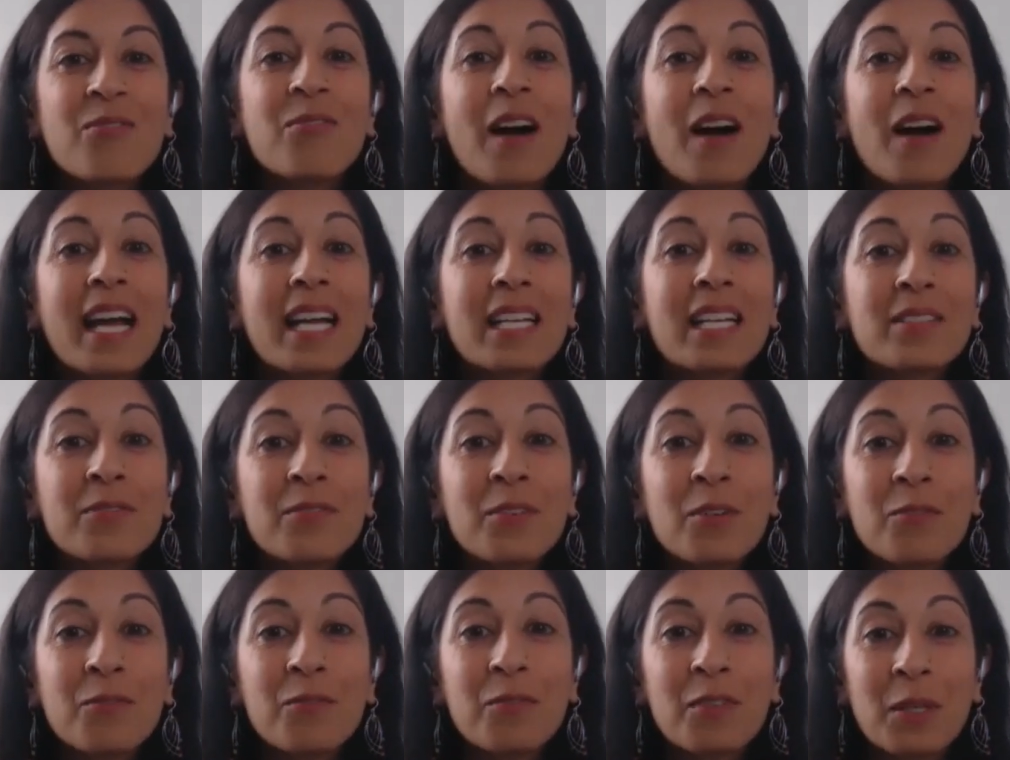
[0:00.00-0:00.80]
find
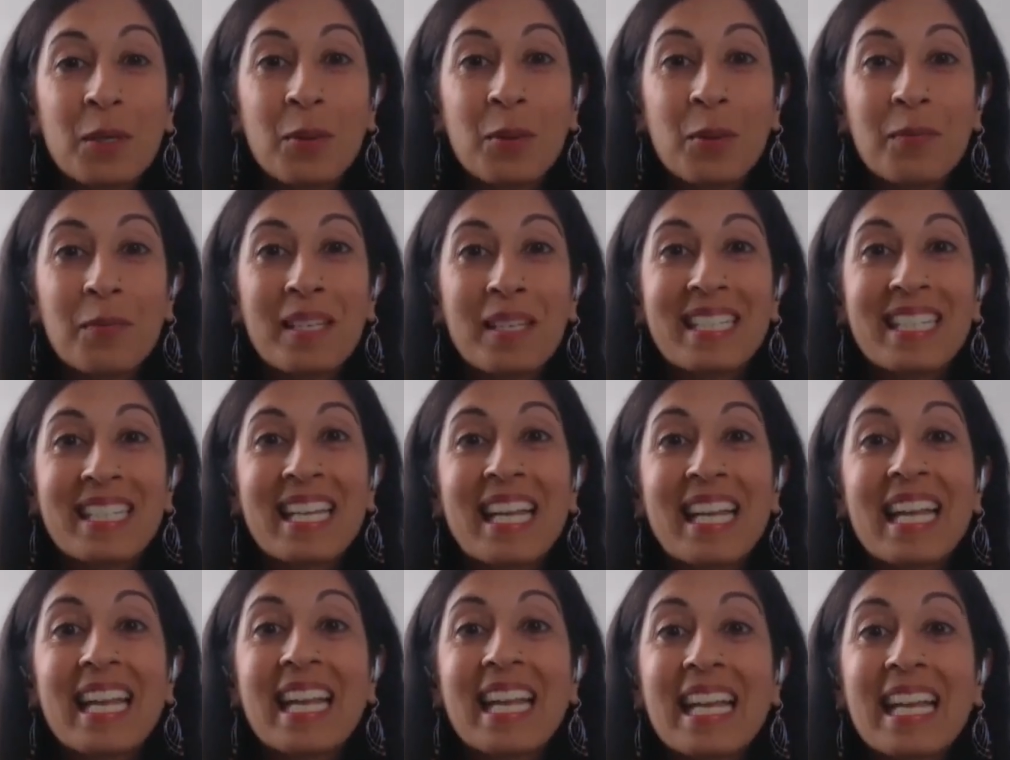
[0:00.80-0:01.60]
fulfillment,
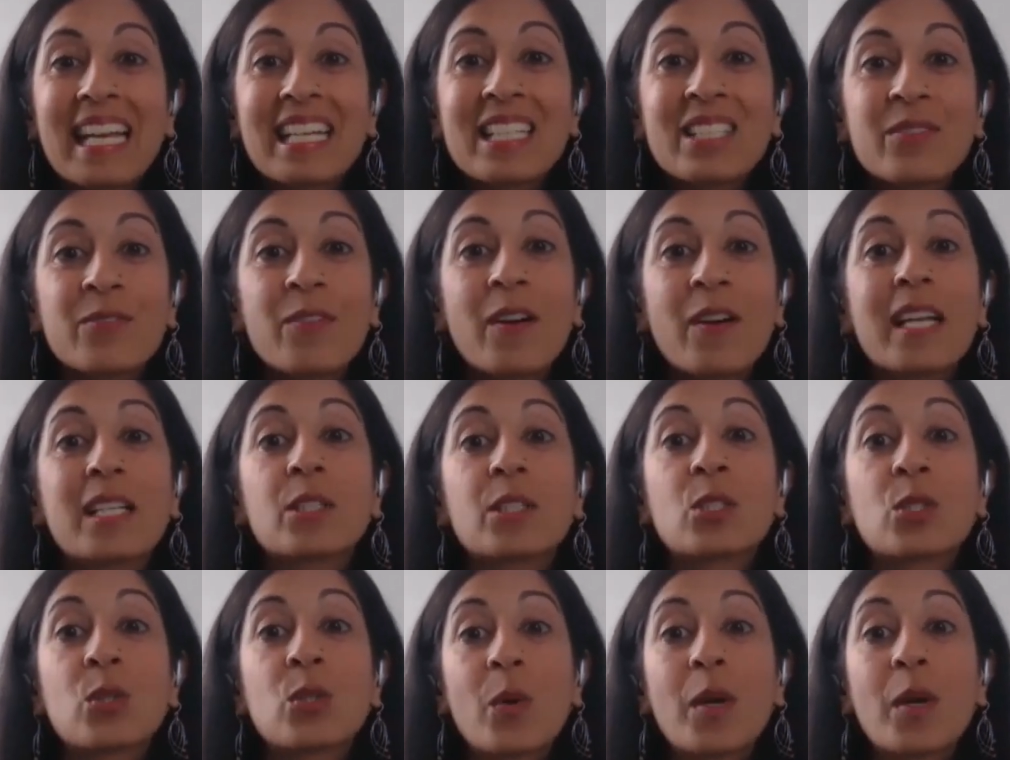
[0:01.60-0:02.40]
and
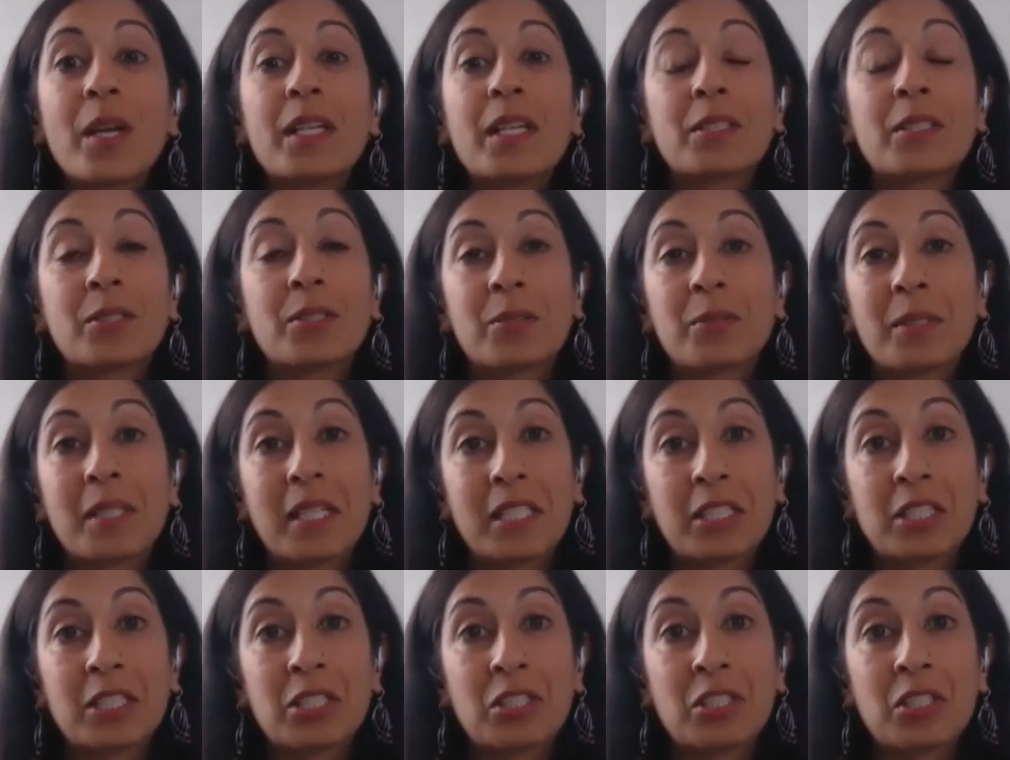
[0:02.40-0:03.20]
find joy in your
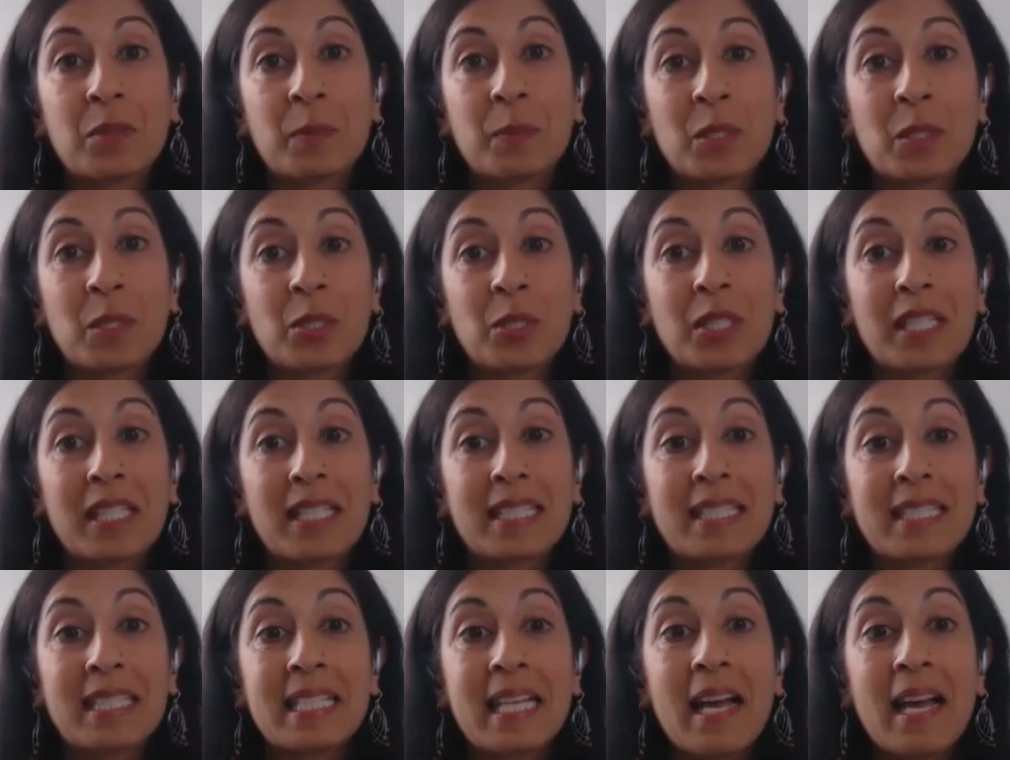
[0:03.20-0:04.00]
relationships during
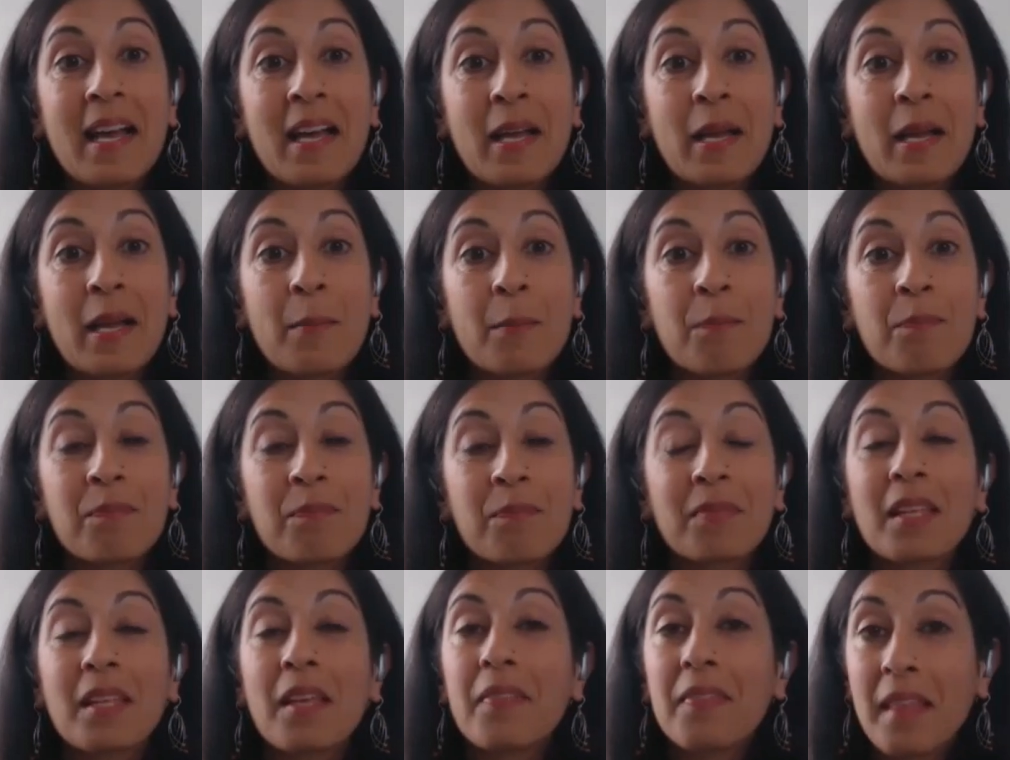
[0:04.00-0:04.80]
this time?
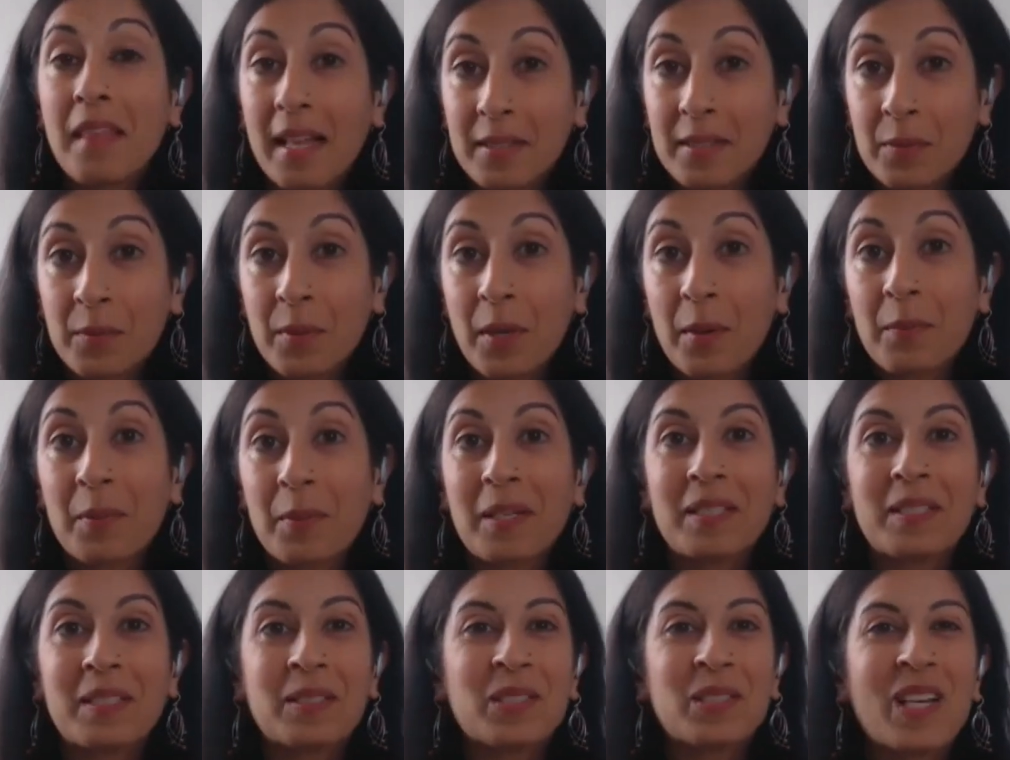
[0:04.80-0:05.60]
That's what I'm
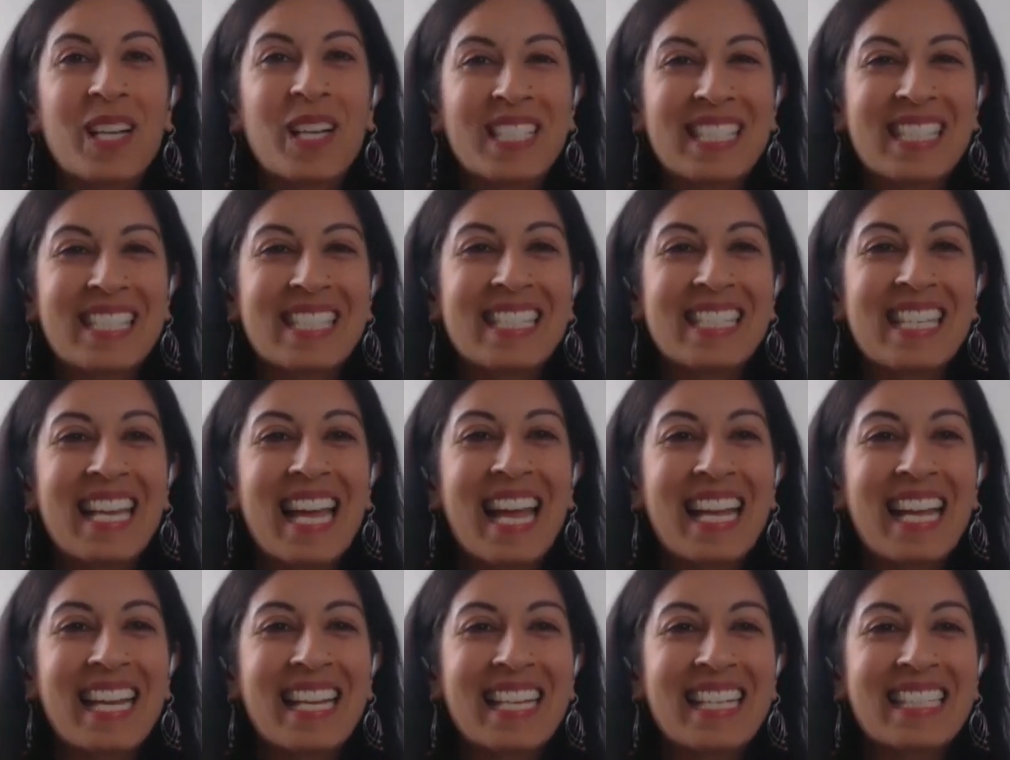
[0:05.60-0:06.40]
going to address
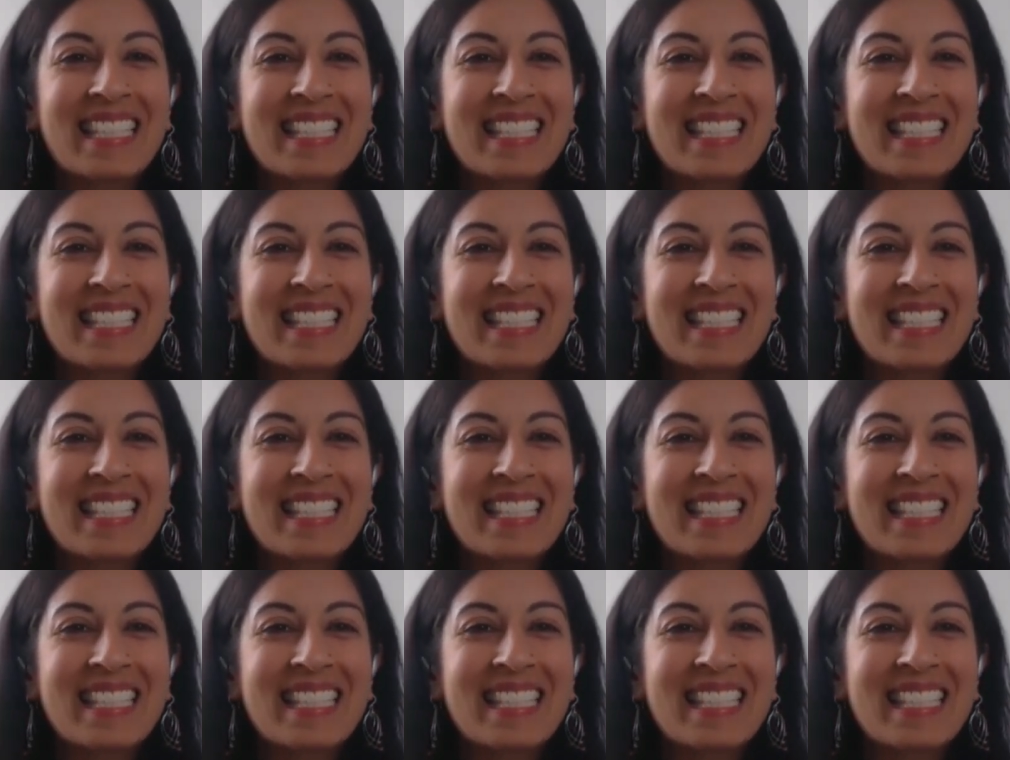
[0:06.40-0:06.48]
today.